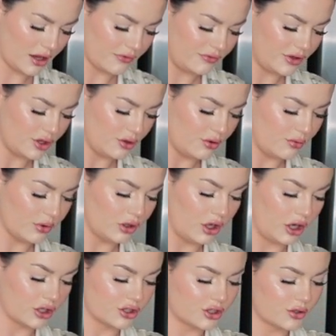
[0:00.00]
a few
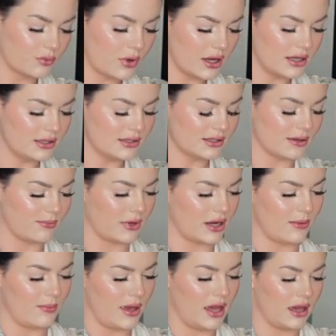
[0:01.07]
larger ones, I'm
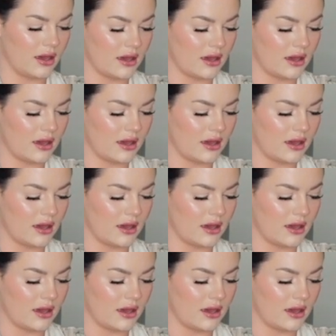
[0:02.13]
gonna make